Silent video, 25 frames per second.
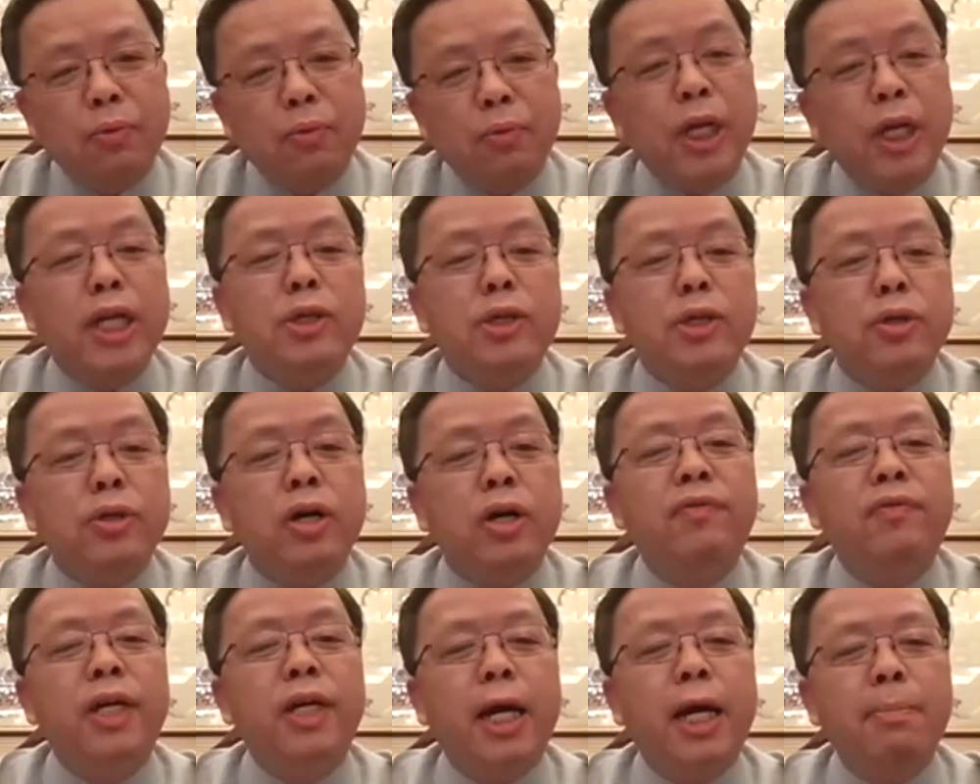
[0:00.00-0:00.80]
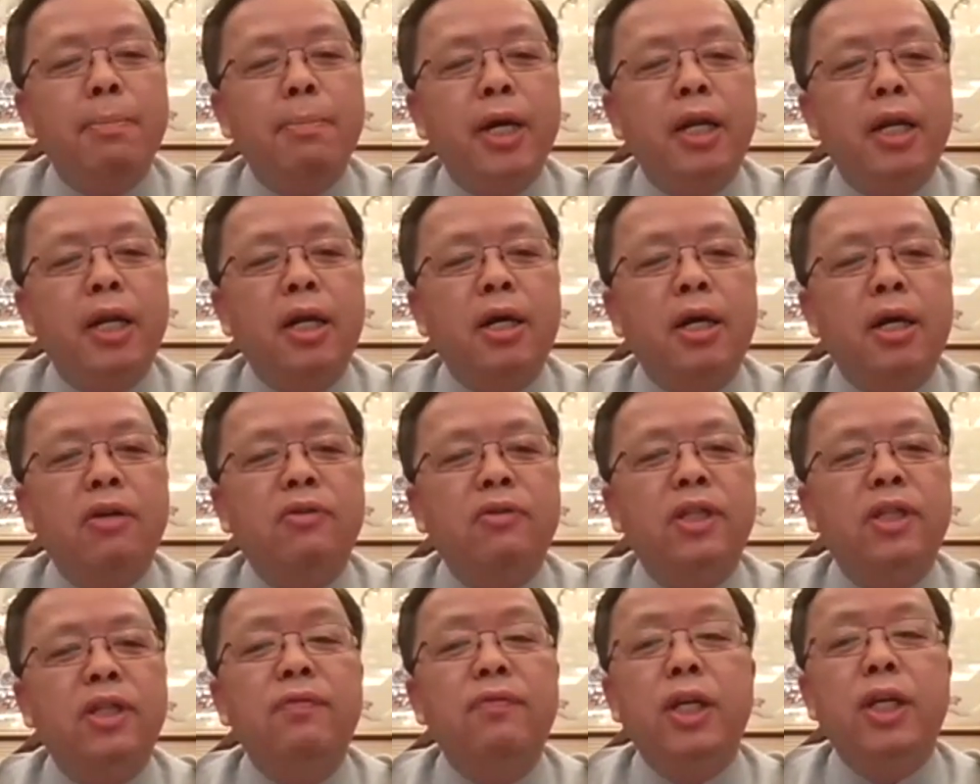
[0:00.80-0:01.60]
we need to overcome a lot
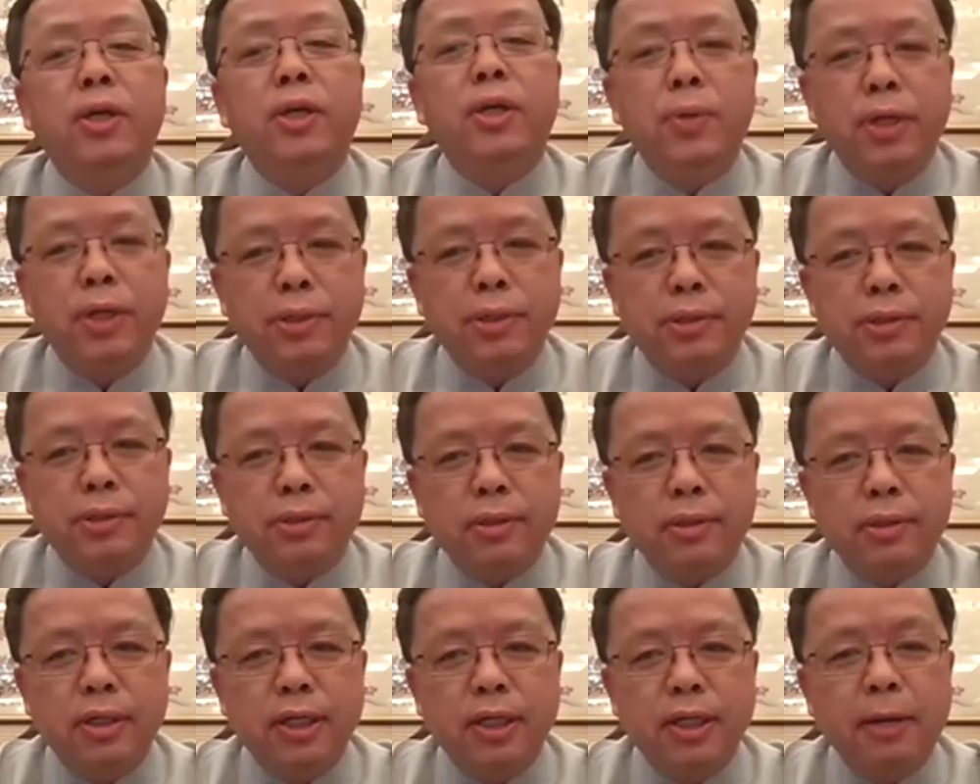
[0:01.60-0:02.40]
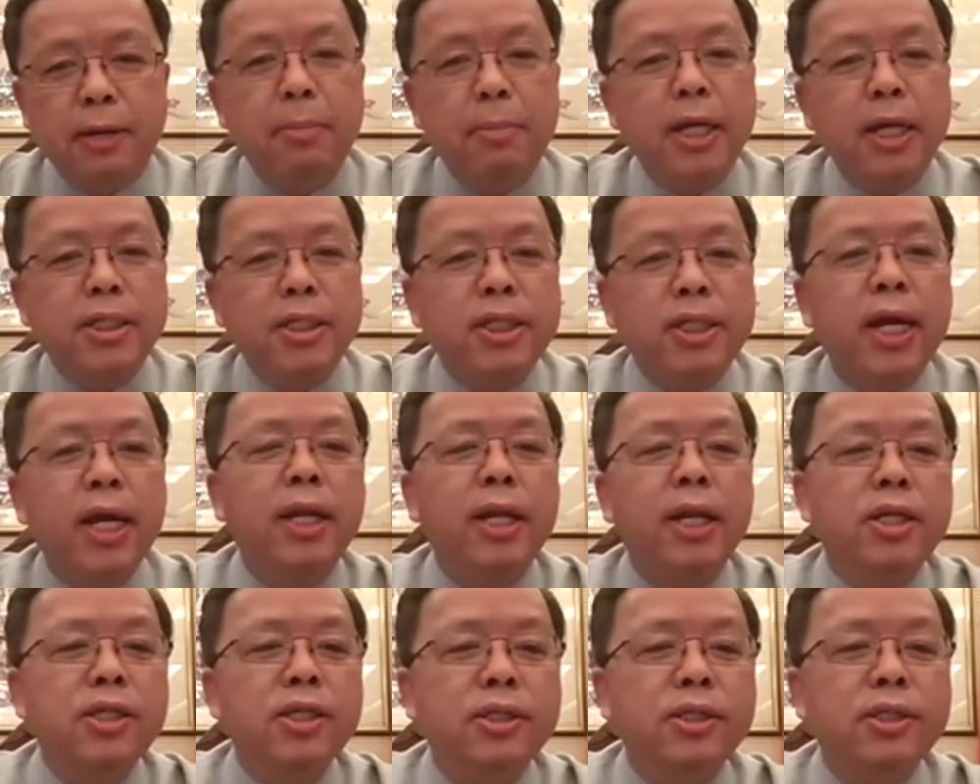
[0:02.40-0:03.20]
of difficulties in
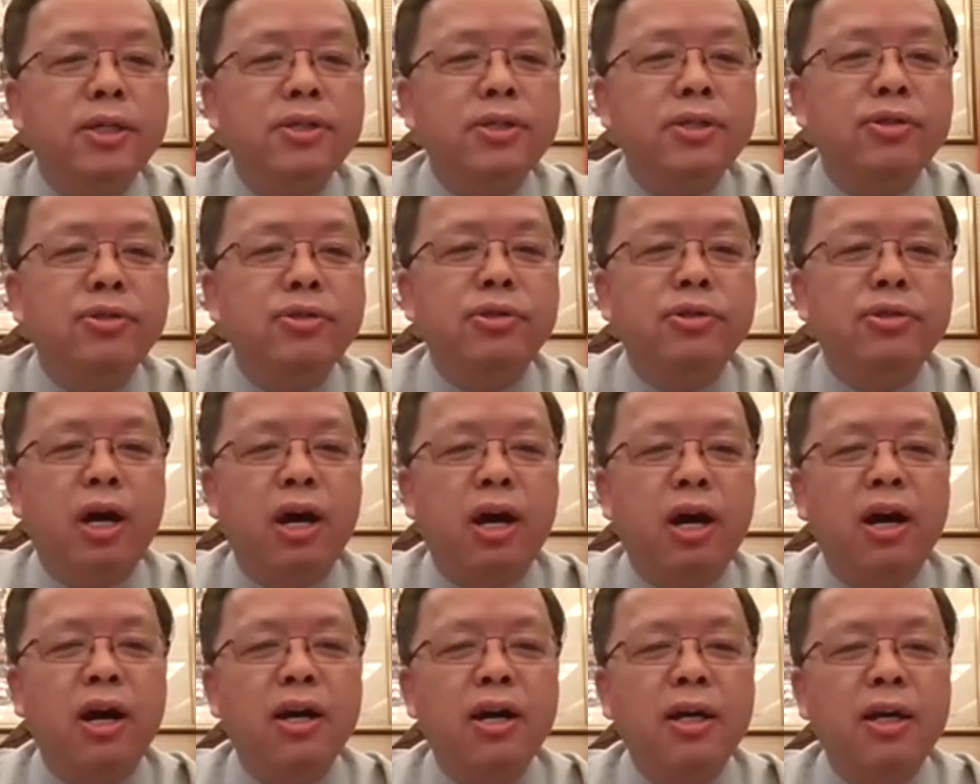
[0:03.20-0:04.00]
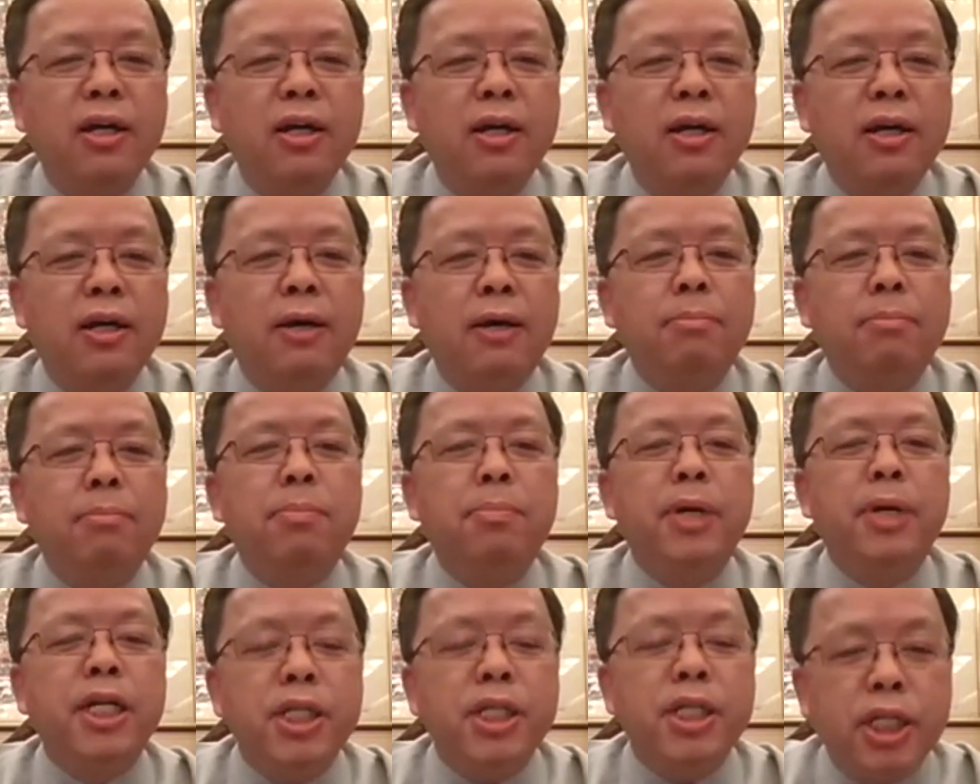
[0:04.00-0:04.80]
maintaining such a
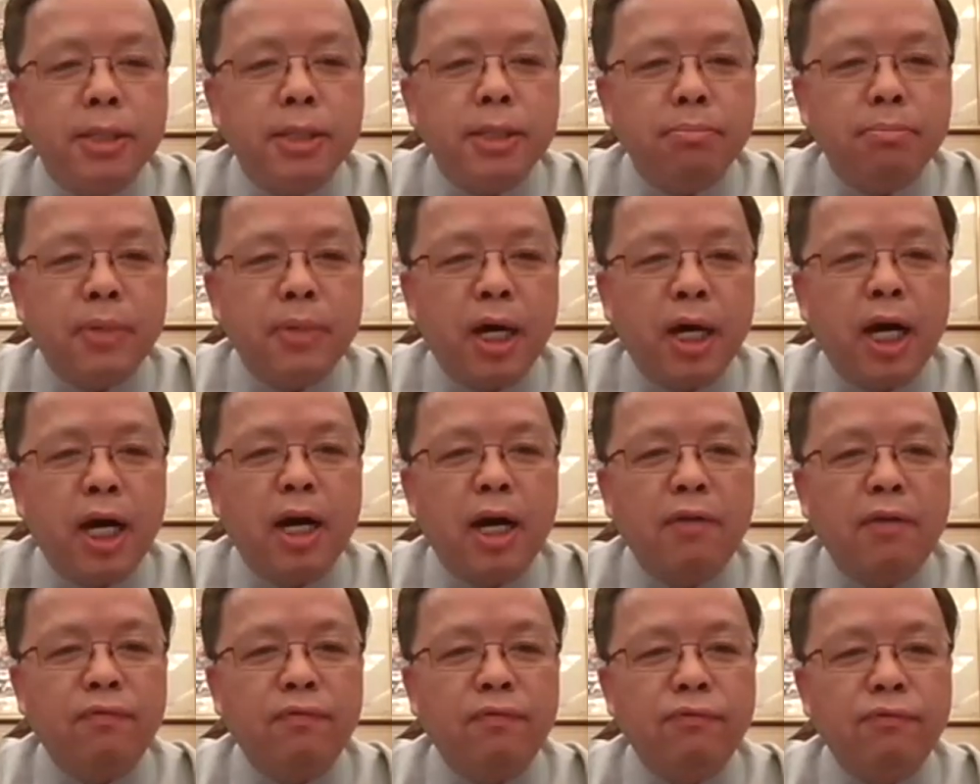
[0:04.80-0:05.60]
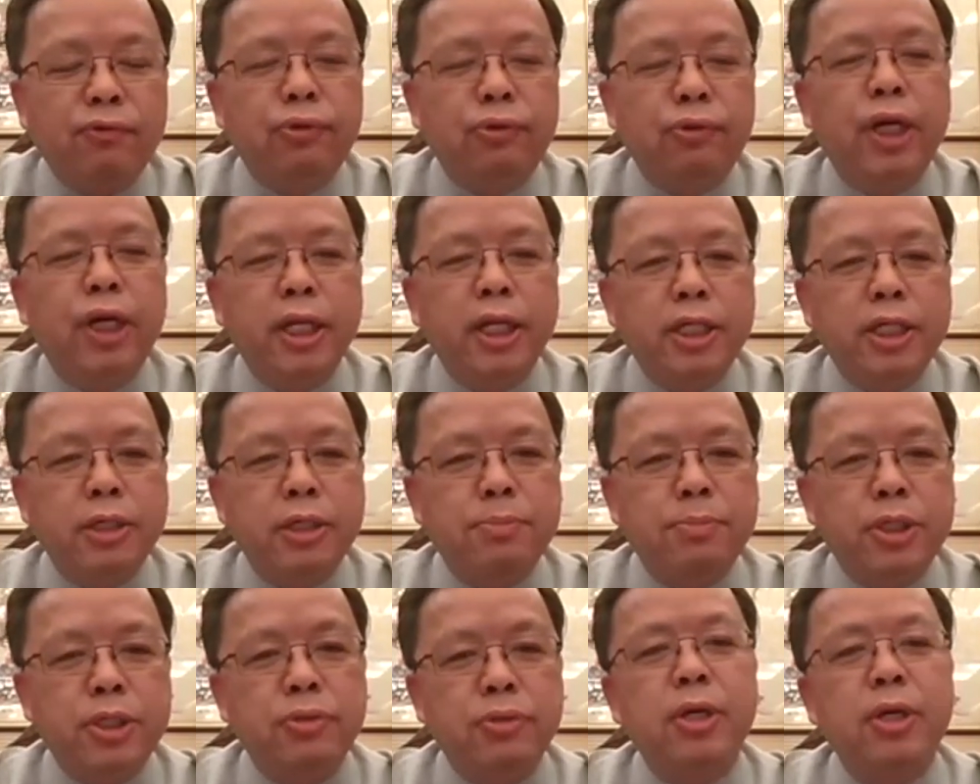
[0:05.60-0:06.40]
momentum of trade
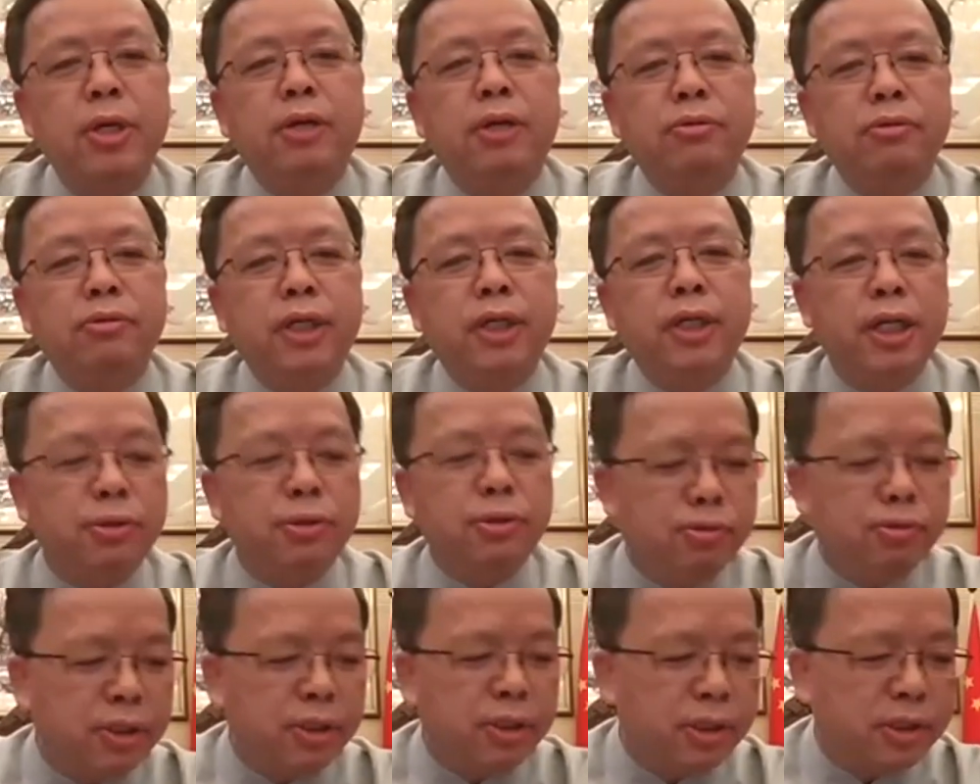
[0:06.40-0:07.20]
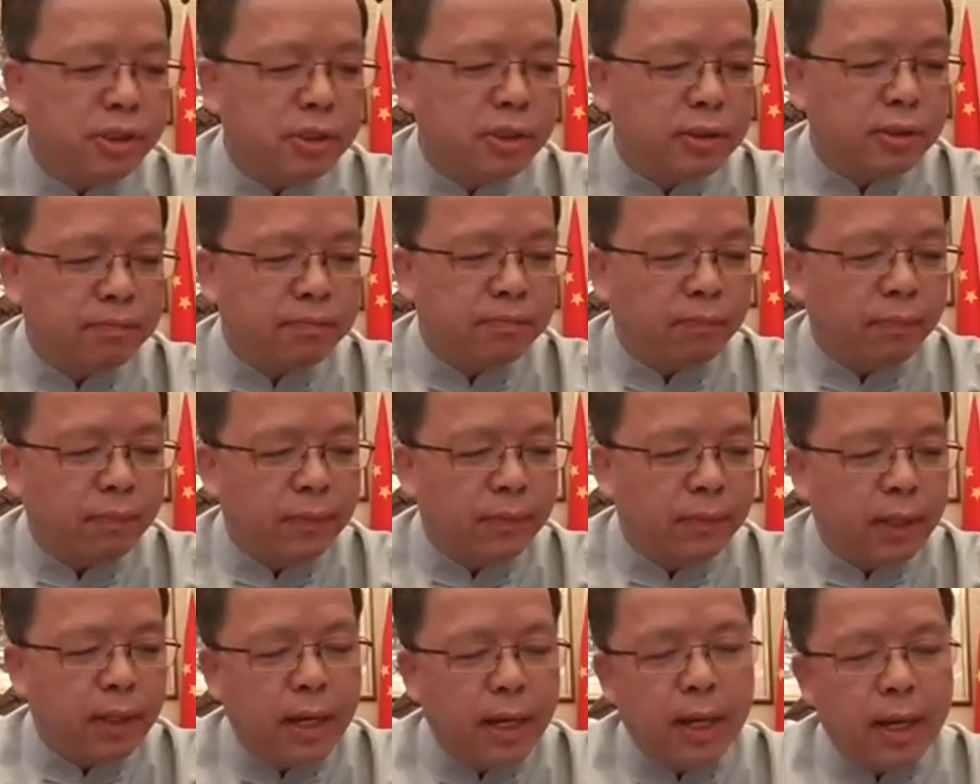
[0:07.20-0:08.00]
between our two countries.
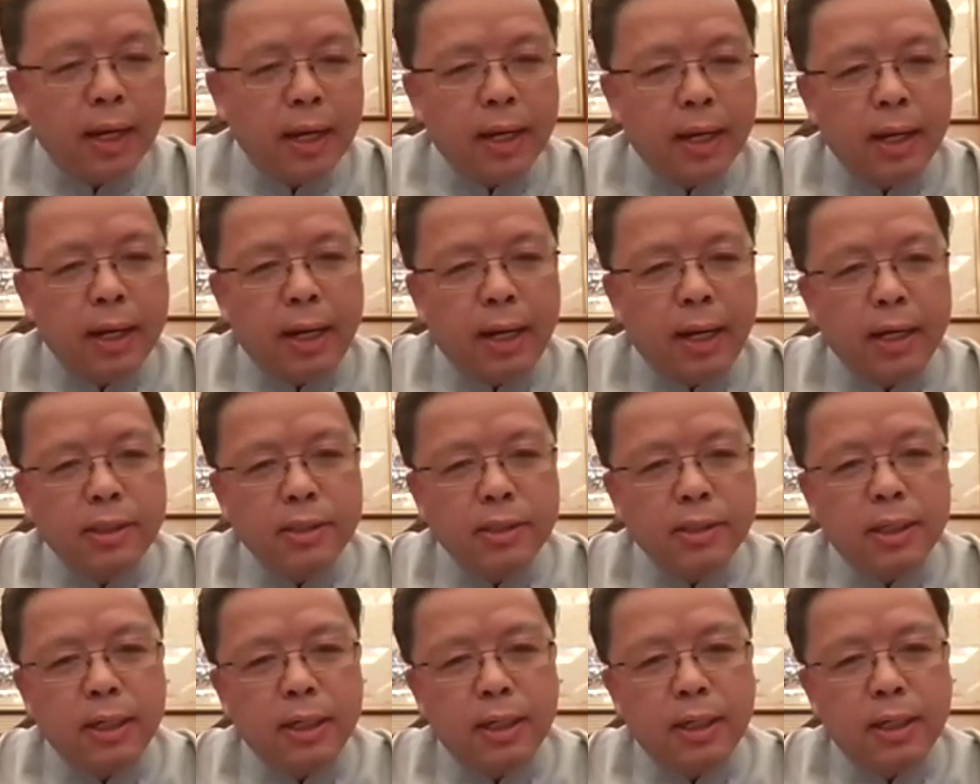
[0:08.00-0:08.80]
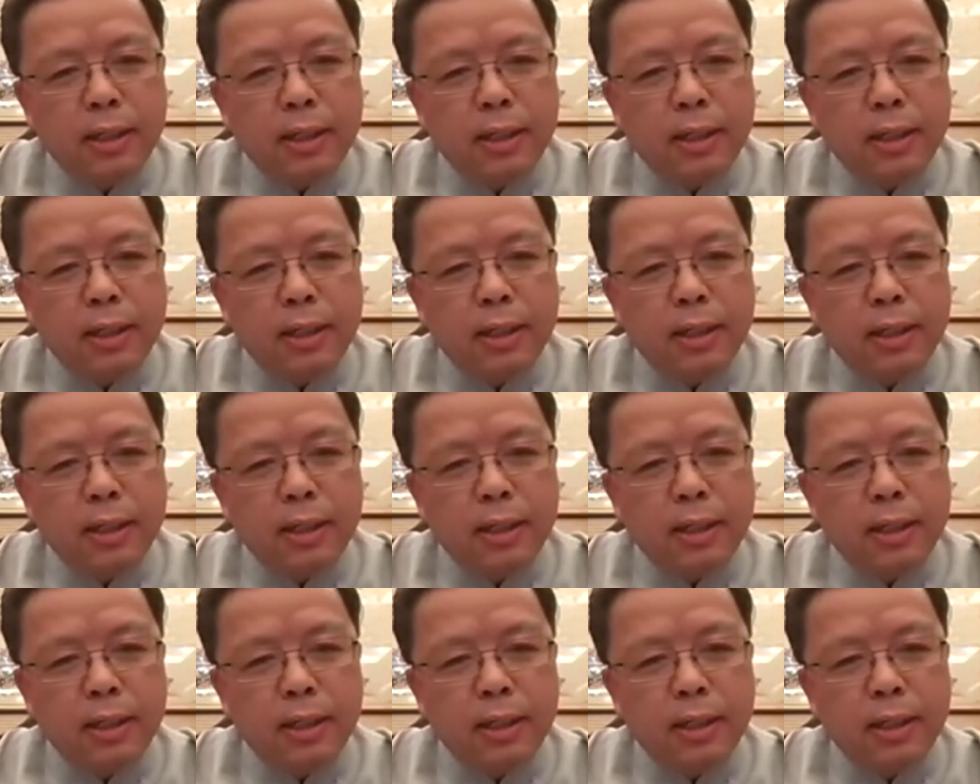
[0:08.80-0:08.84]
And